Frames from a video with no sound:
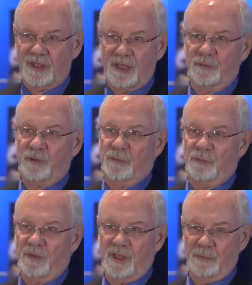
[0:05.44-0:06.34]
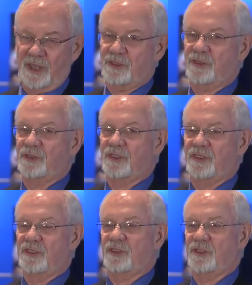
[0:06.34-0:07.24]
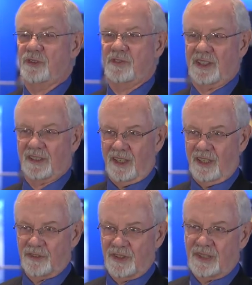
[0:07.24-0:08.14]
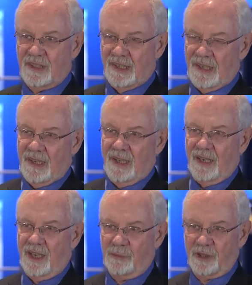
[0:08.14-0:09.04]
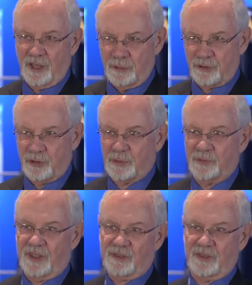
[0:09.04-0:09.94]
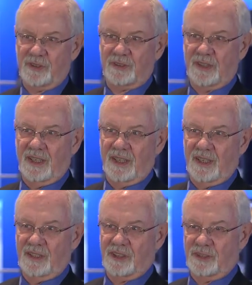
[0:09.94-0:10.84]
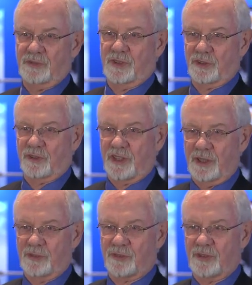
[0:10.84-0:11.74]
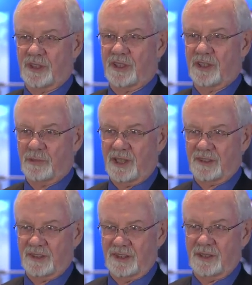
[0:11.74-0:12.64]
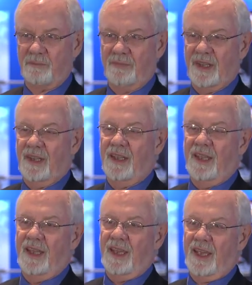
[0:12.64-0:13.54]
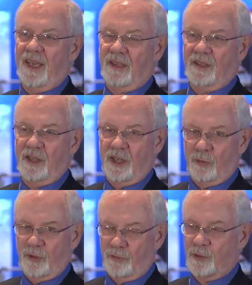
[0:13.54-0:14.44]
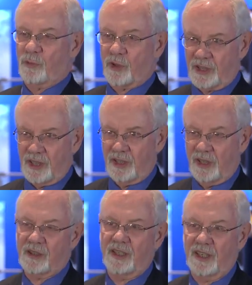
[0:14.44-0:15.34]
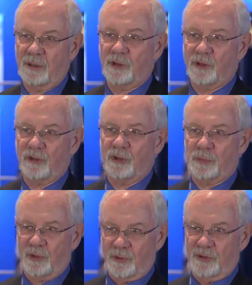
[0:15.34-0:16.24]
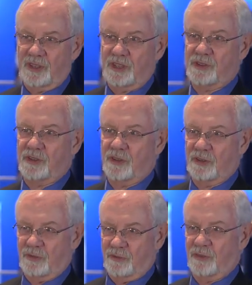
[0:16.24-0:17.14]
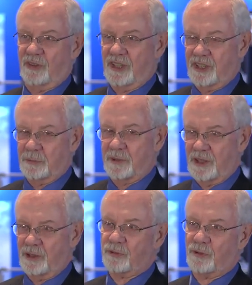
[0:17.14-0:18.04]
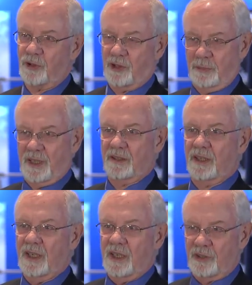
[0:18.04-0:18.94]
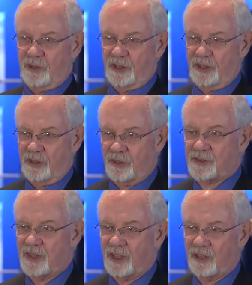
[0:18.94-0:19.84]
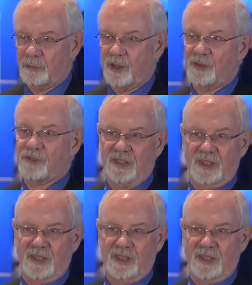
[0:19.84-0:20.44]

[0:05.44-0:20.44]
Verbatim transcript: I'm from the Massachusetts Institute of Technology. I'm a chemistry professor. Uh, I teach physical chemistry at MIT. And uh, we have been working on dynamic nuclear polarization, or DNP, for about 30 years now almost,